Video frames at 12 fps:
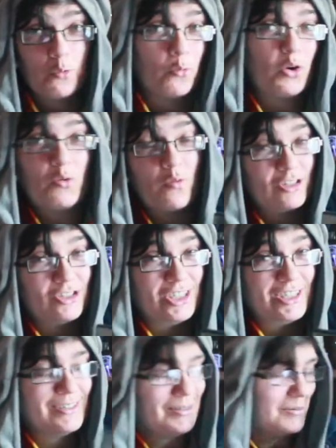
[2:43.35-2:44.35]
rewatch
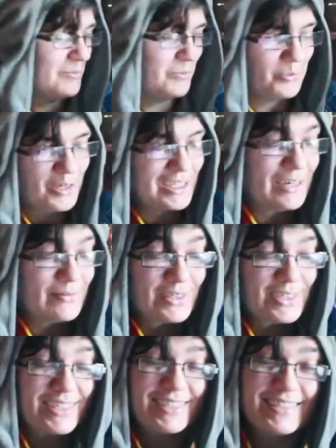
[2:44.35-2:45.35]
it, whatever.